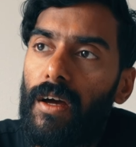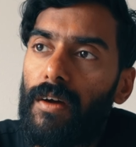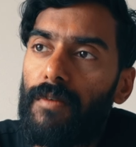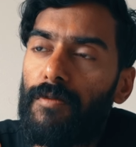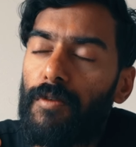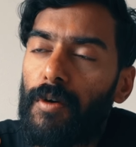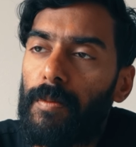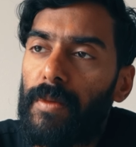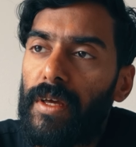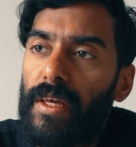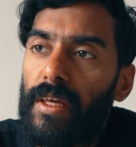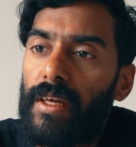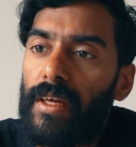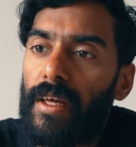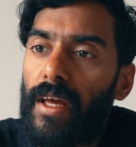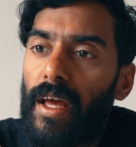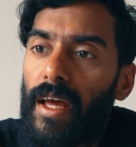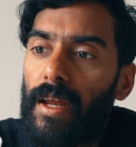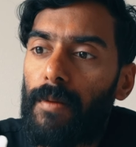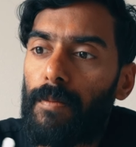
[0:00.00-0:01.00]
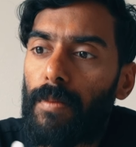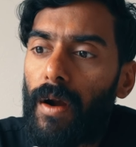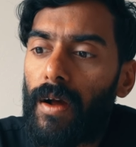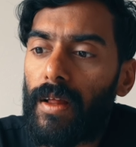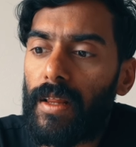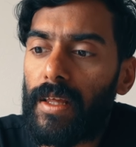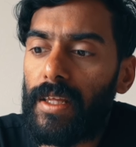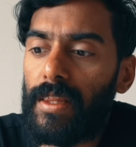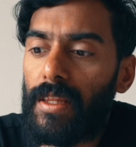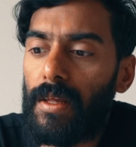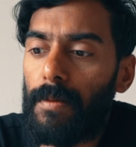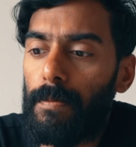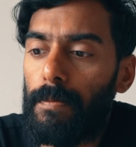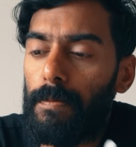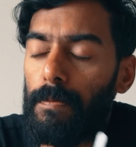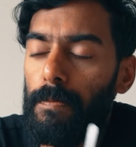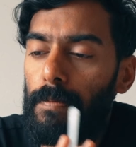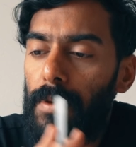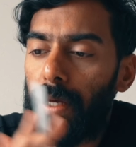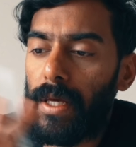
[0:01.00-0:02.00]
for me, and probably the
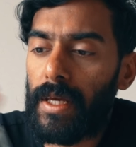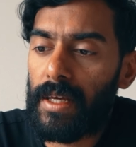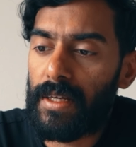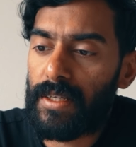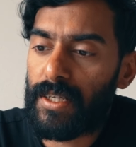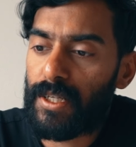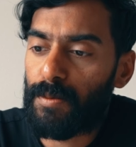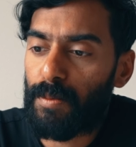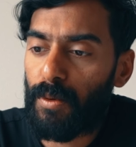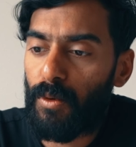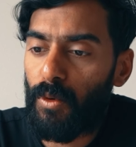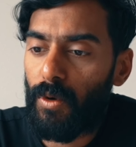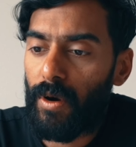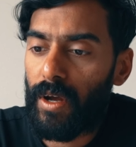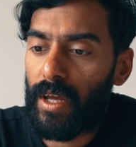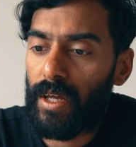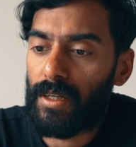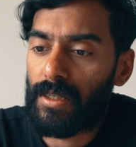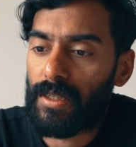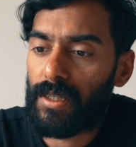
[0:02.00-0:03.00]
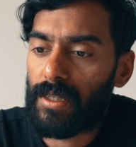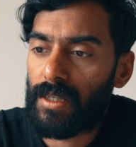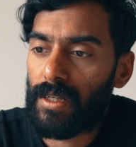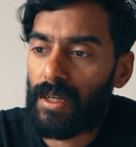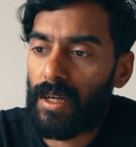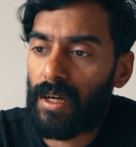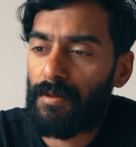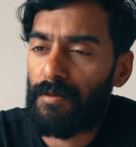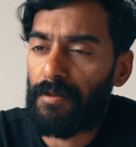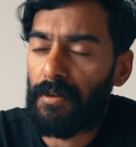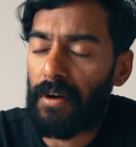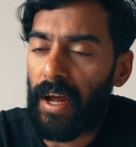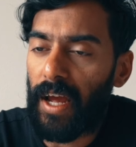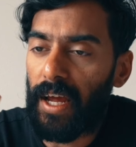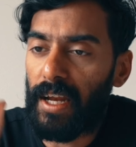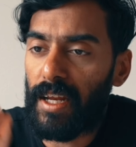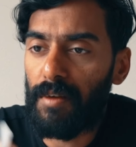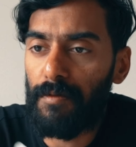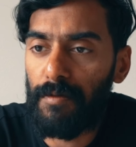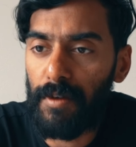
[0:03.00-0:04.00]
biggest point for
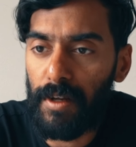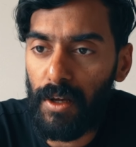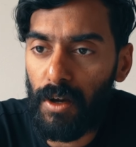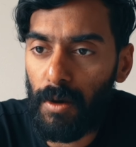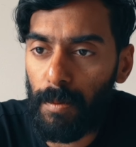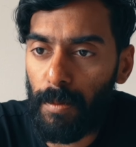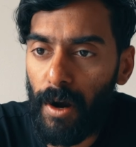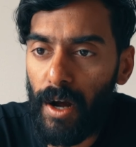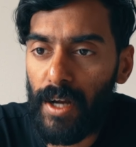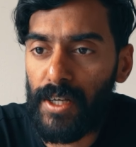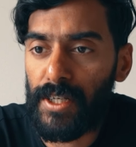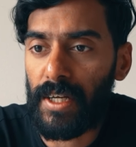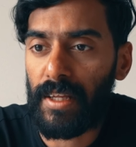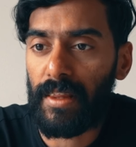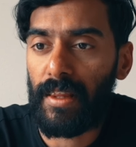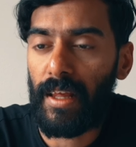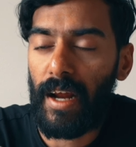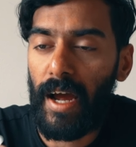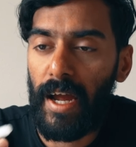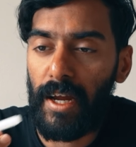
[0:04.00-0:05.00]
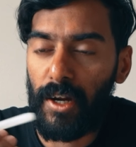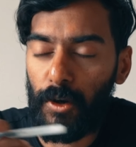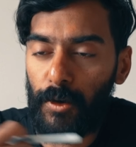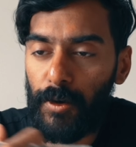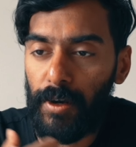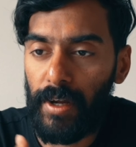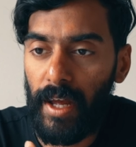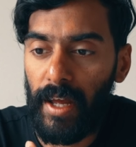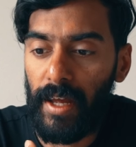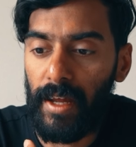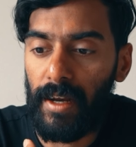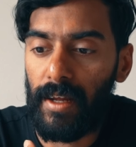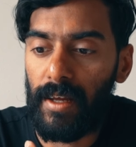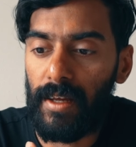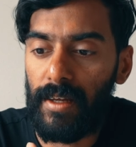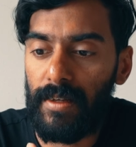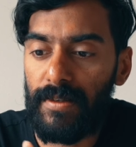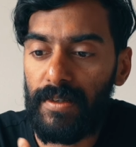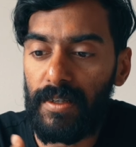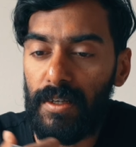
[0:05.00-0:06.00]
any video project that I create,
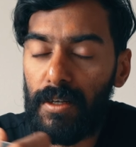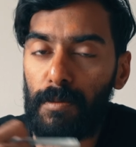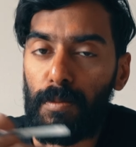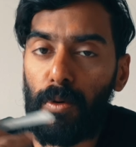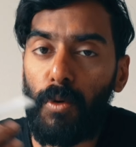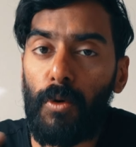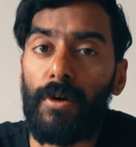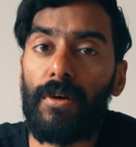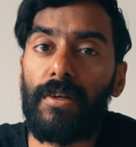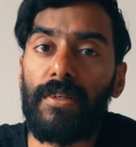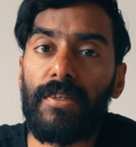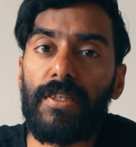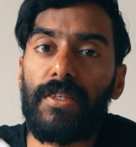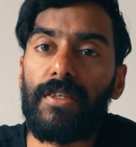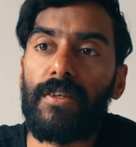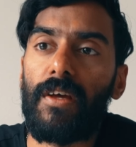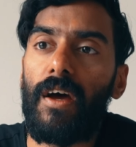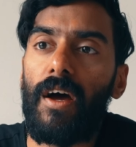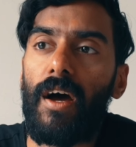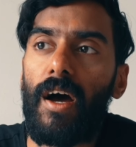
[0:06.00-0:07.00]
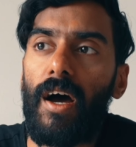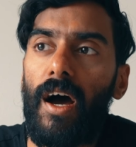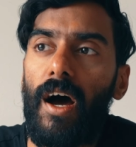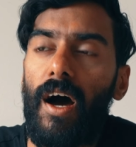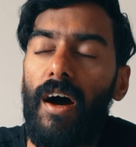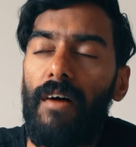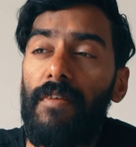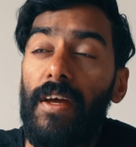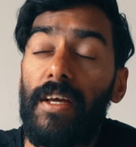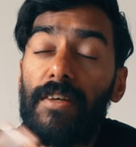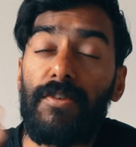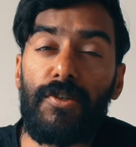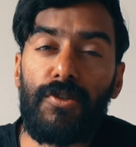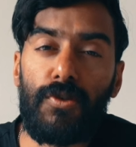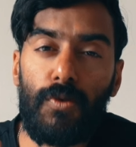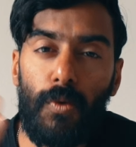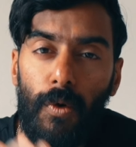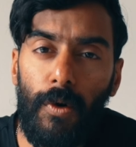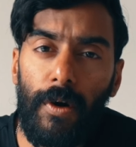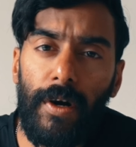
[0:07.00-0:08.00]
is the importance of a
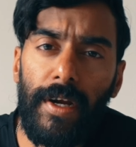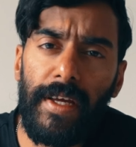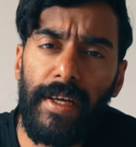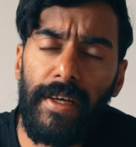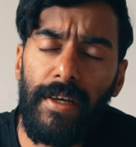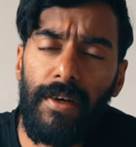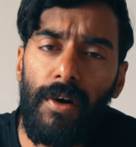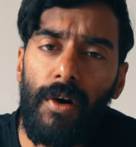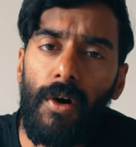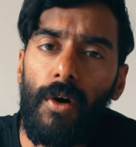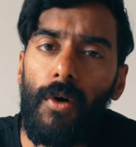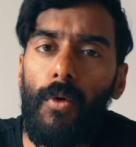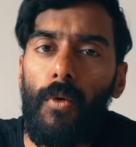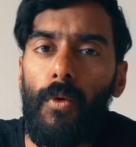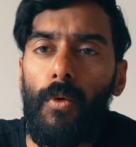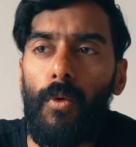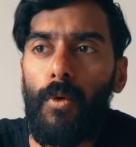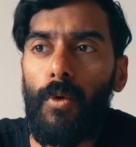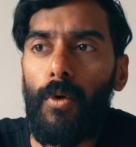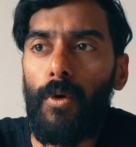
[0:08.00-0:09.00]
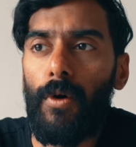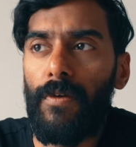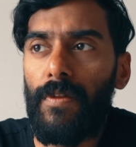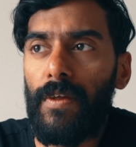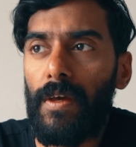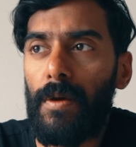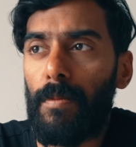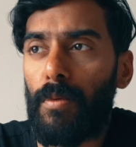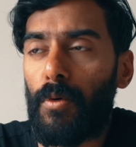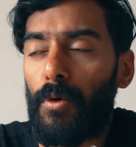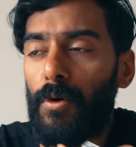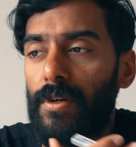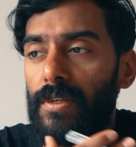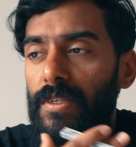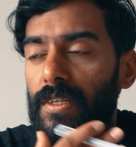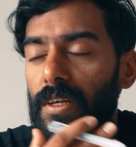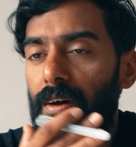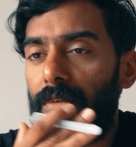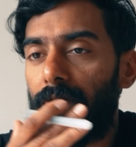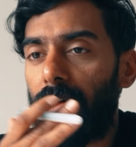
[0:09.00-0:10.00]
story or the
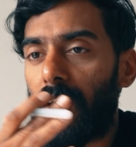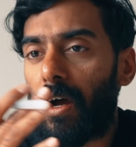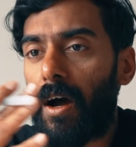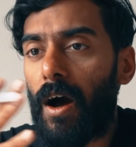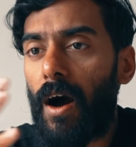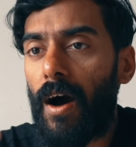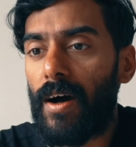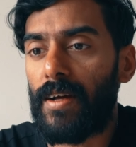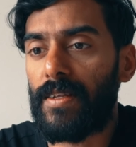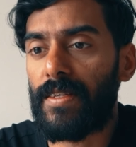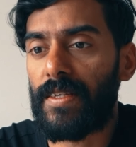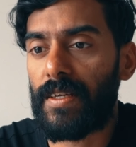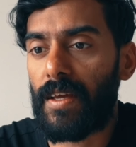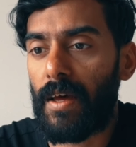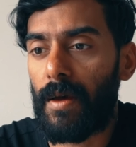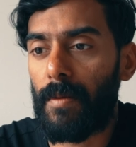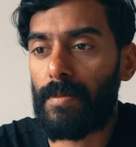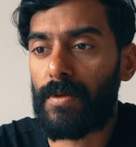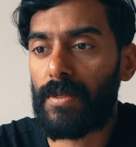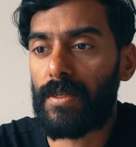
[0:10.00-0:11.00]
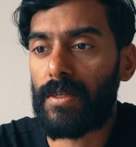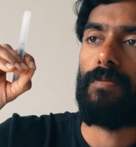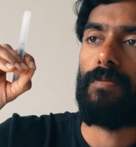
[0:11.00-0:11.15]
importance of a concept